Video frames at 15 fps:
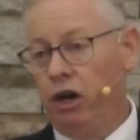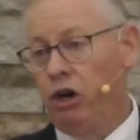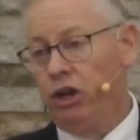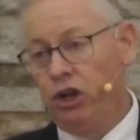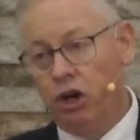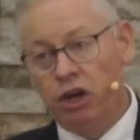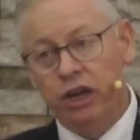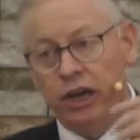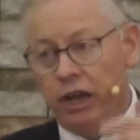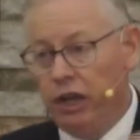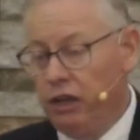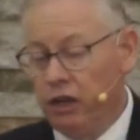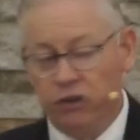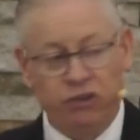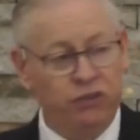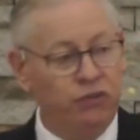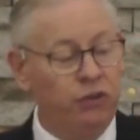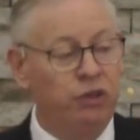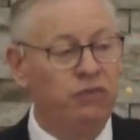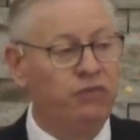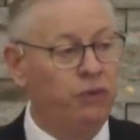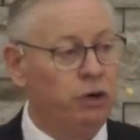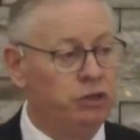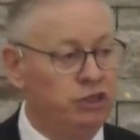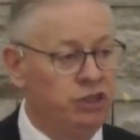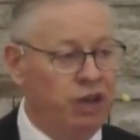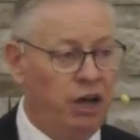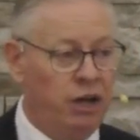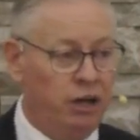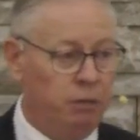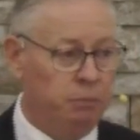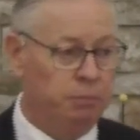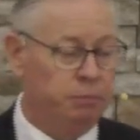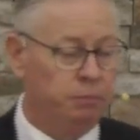you're getting this for the first time.